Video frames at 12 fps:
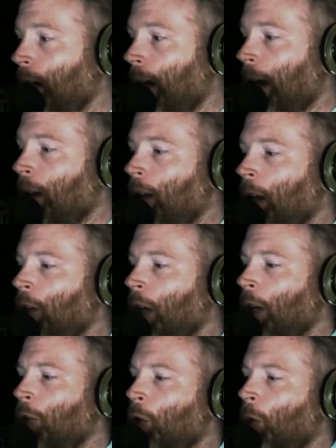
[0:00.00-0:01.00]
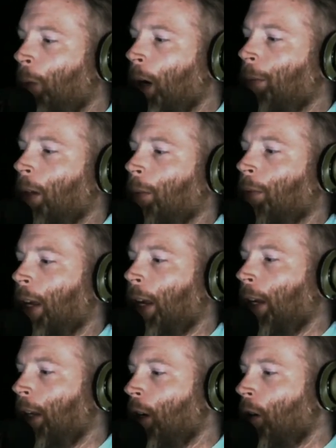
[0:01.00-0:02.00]
And Drew popped up
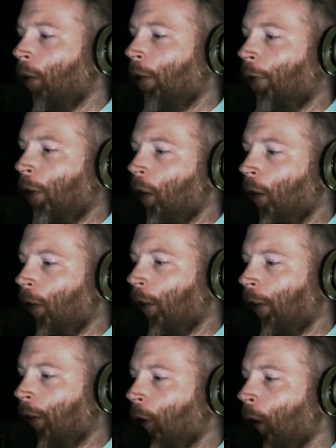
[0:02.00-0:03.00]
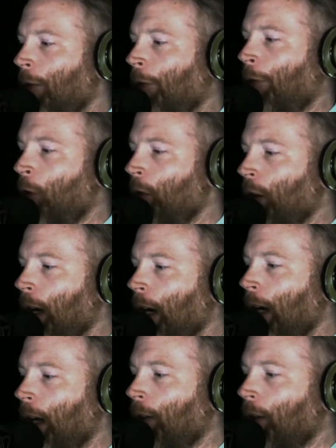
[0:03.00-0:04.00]
saying, if you don't have a phone in your
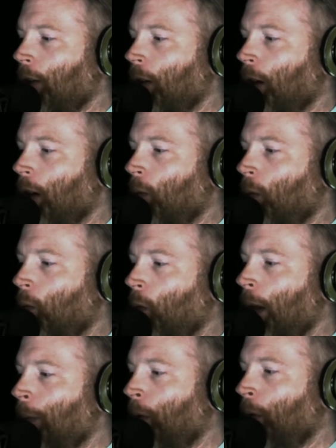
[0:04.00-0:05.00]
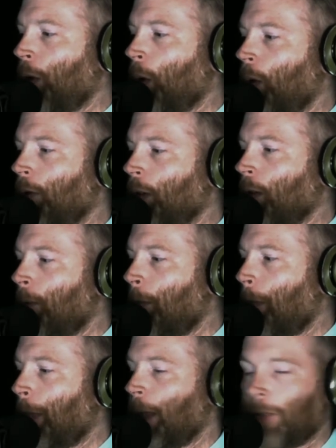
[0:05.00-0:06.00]
hand when they pull you over,
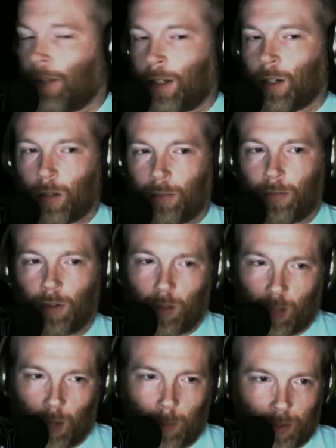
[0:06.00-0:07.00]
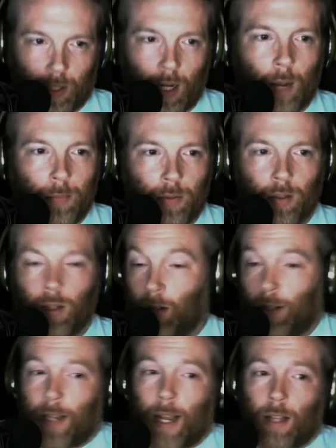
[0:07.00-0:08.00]
if they're talking about the cops,
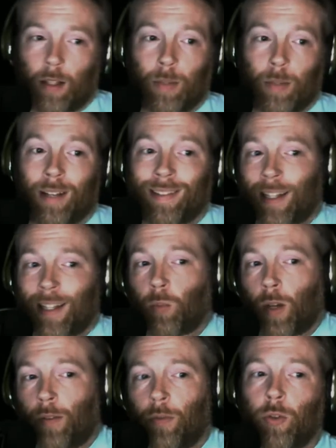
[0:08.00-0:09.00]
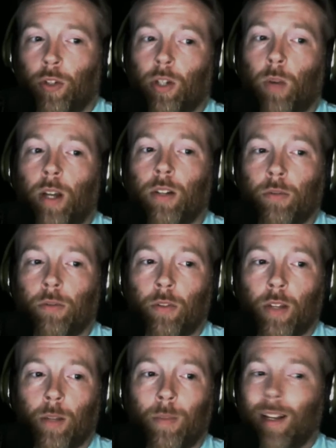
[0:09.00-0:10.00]
exactly, because that's revenue generation for
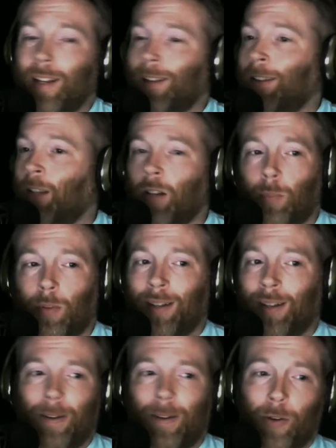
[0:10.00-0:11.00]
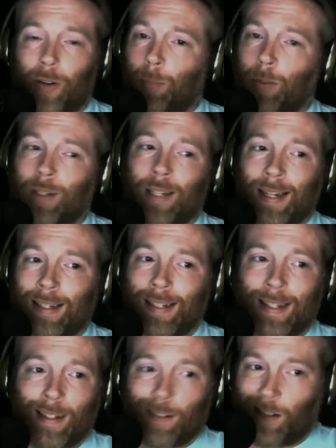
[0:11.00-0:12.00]
them. They're not
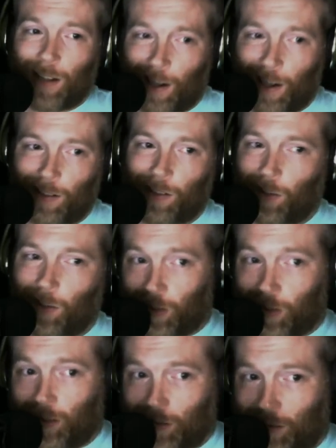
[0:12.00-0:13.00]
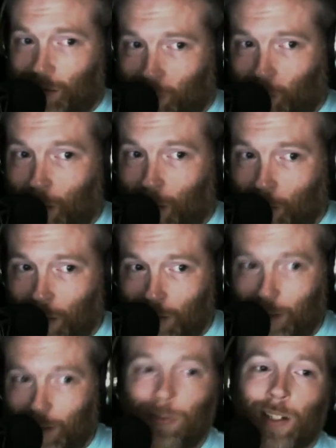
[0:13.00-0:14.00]
protecting, the public
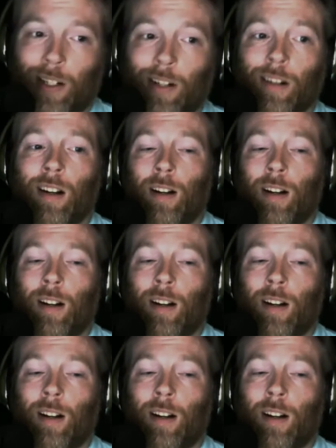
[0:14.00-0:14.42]
safety here.